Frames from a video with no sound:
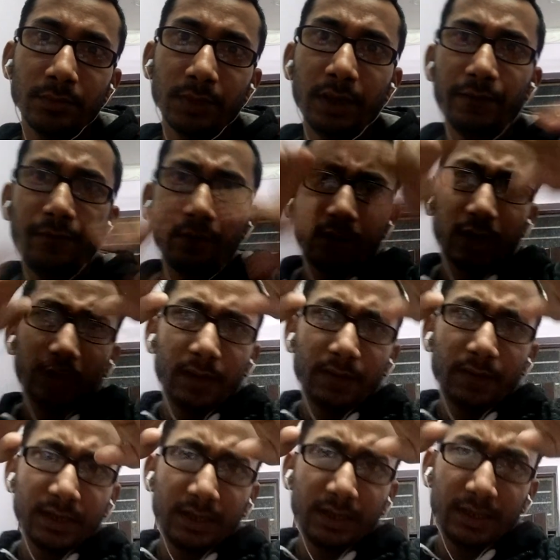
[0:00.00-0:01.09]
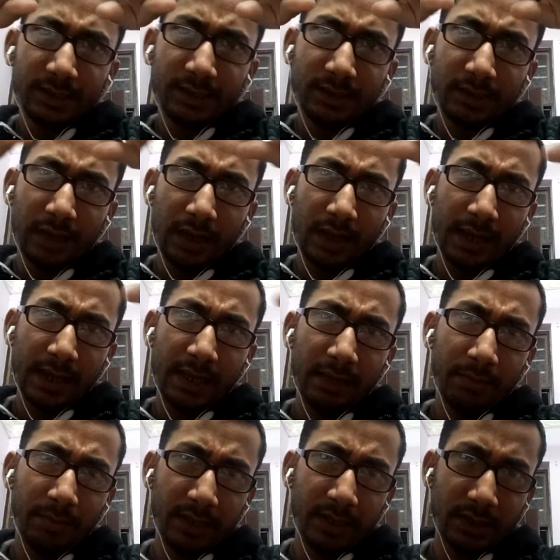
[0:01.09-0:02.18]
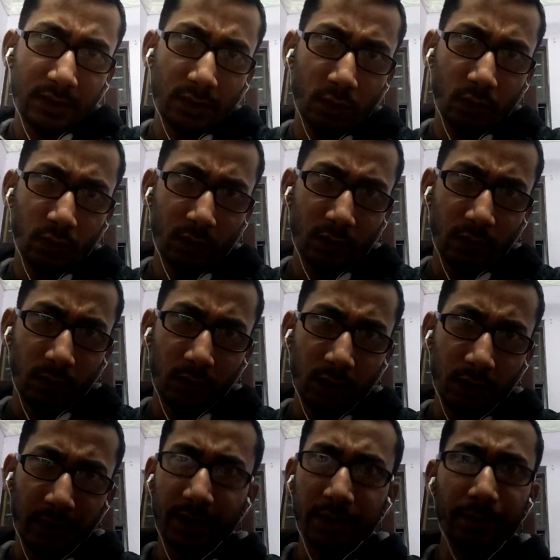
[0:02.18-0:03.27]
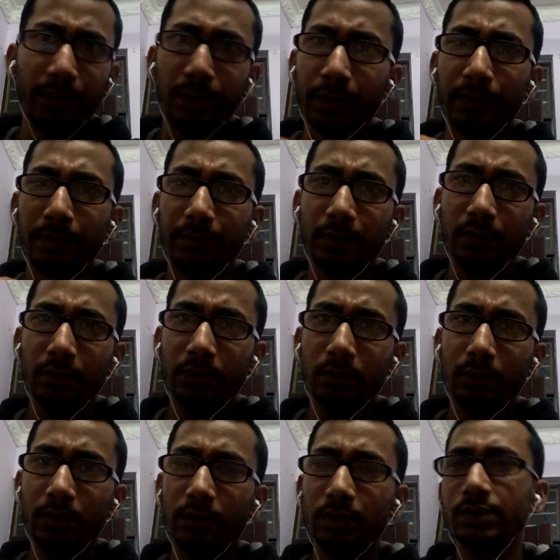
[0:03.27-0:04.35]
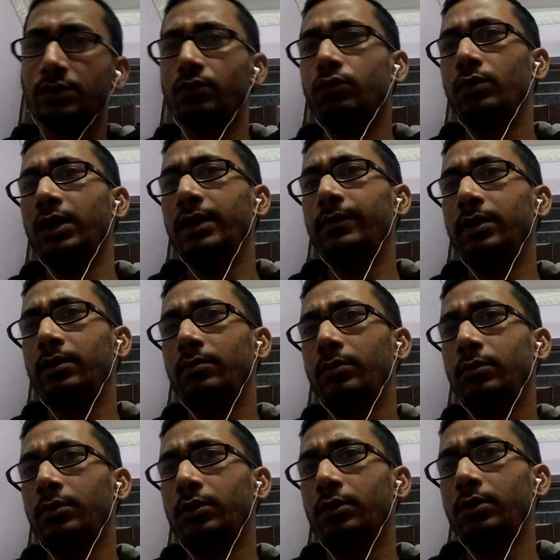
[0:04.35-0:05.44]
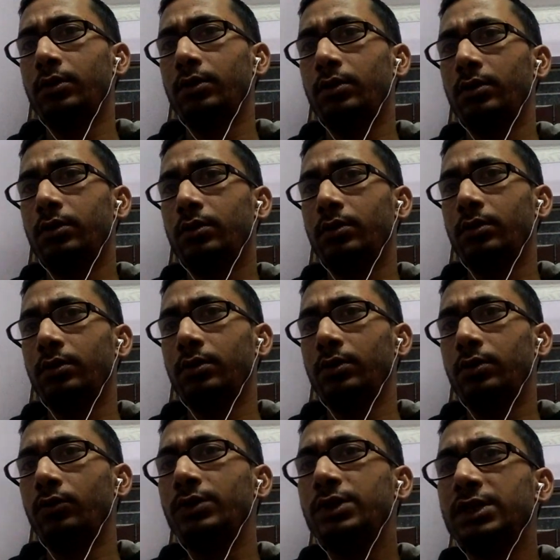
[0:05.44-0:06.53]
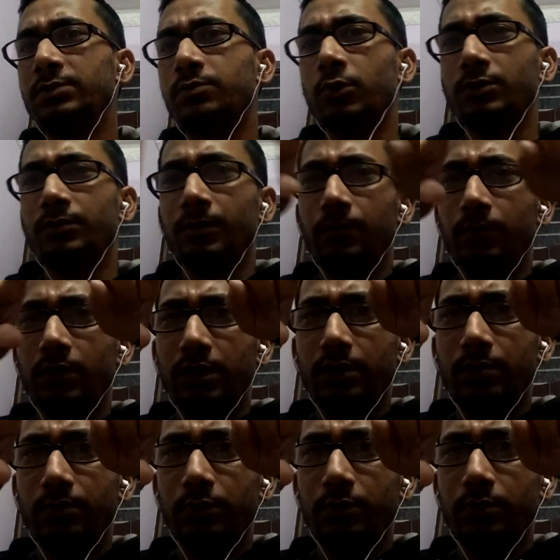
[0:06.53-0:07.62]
If corruption is taking place throughout worldwide school level, who is responsible for that?